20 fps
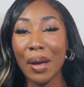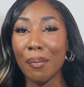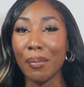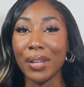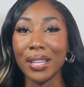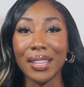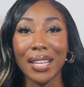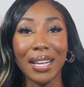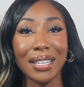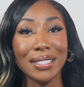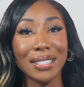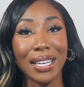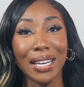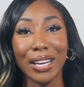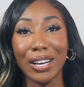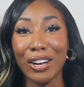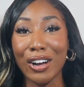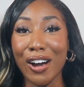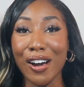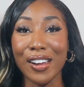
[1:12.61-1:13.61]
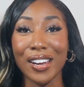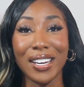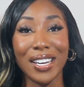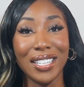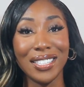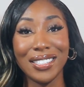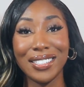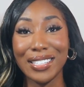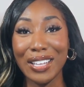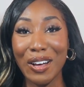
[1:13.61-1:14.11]
but that's like a con in
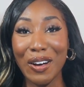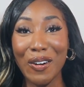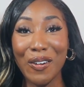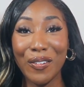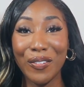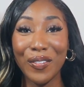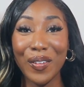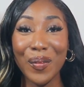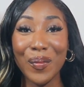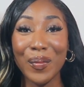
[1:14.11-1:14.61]
itself.